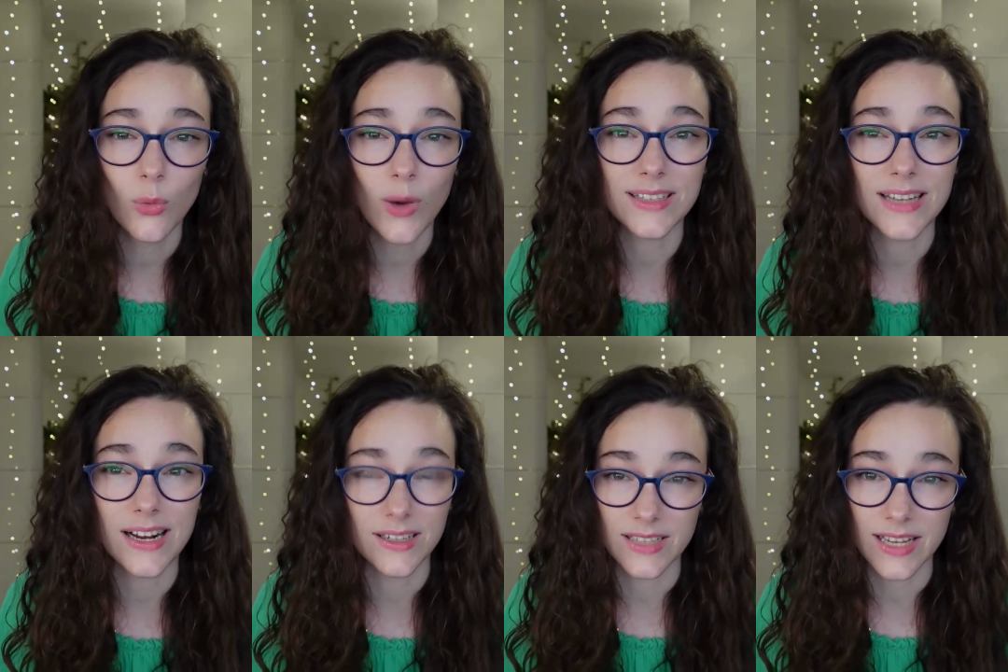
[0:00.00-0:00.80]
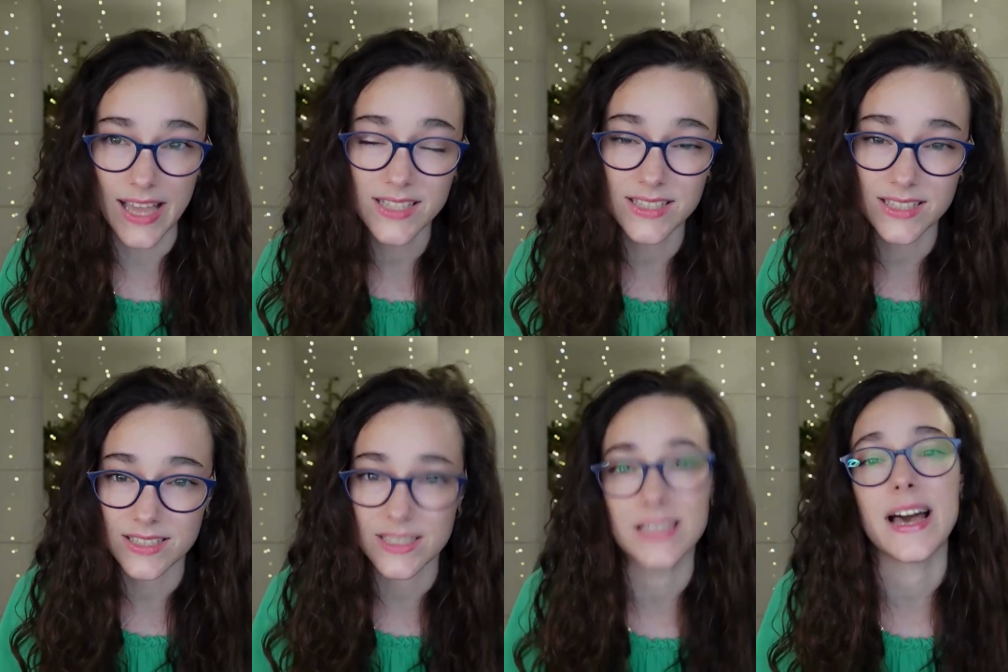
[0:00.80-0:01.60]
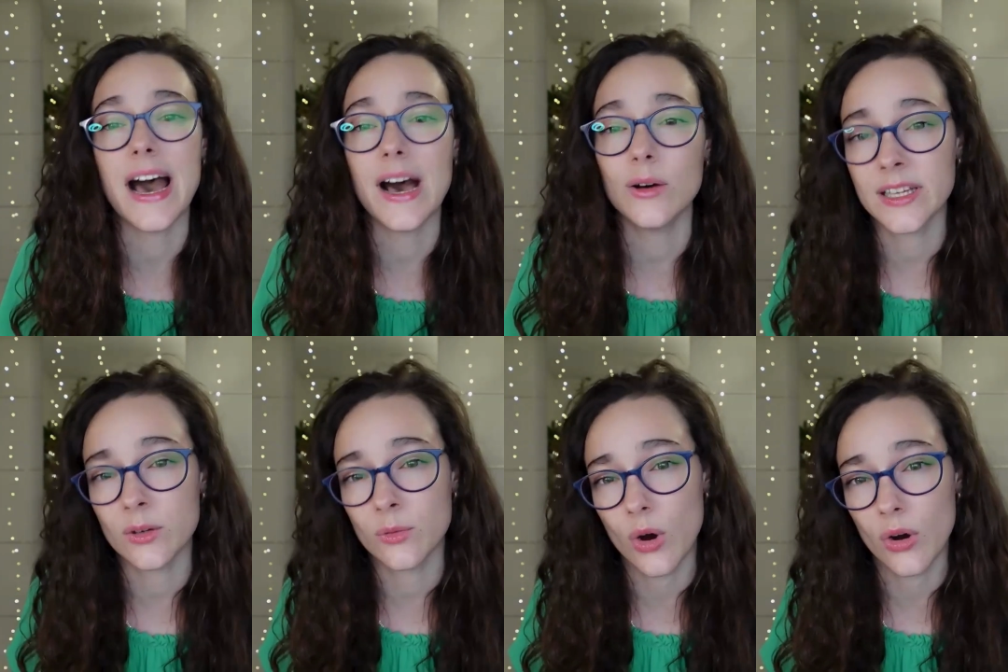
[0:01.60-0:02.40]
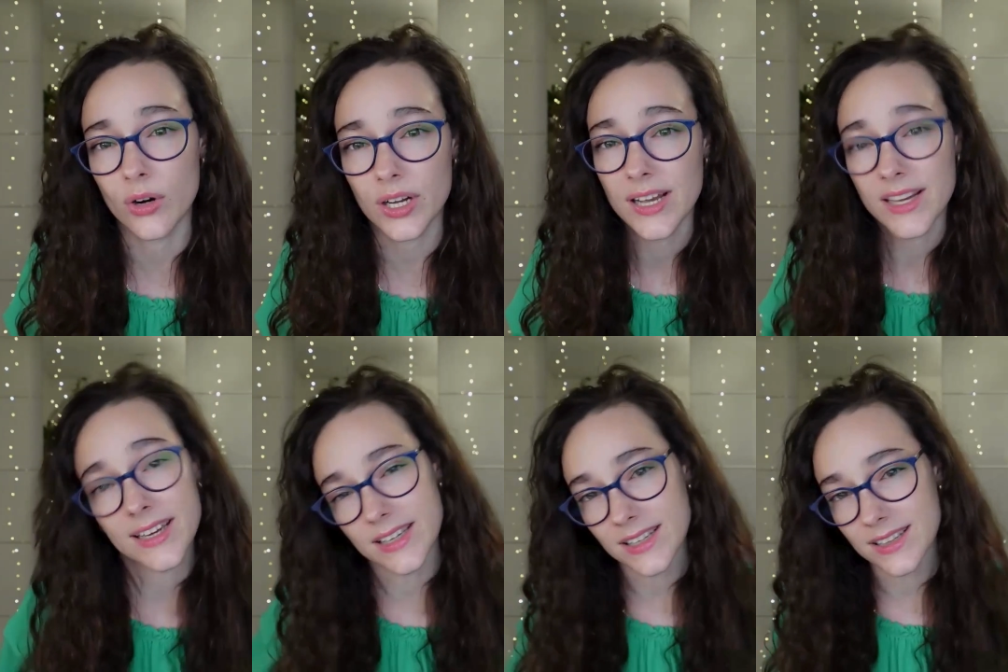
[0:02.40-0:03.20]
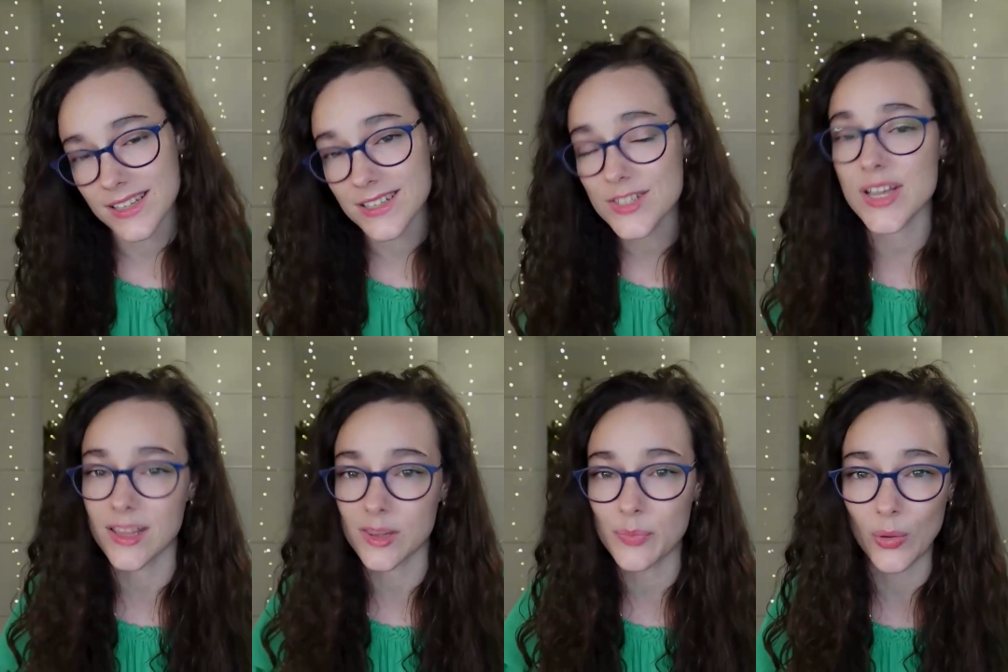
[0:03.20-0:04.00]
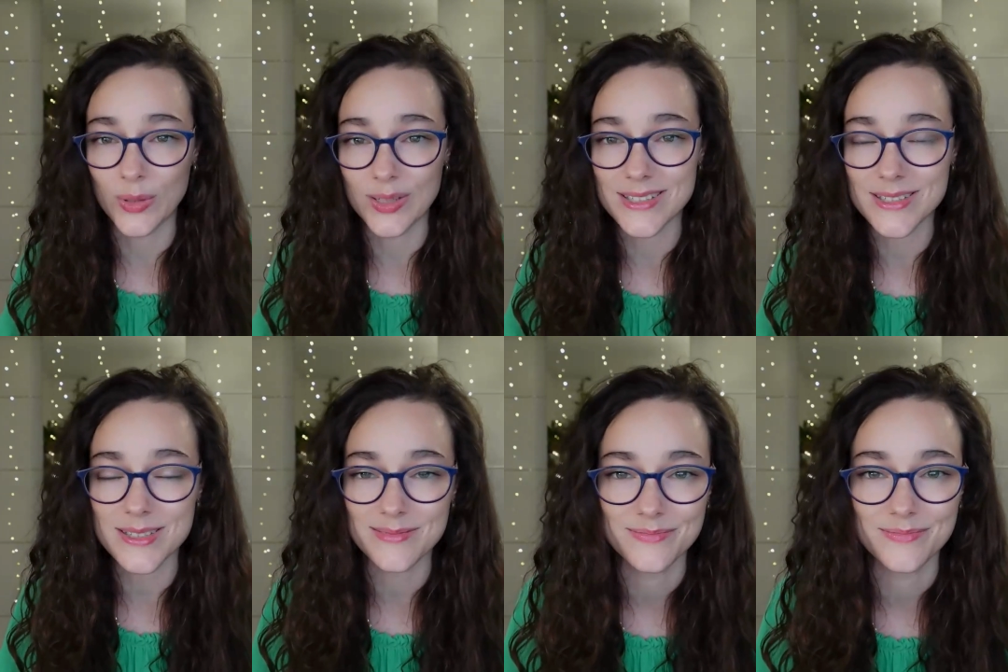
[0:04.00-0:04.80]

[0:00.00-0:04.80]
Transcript: what are the cases and how they work in English and Polish.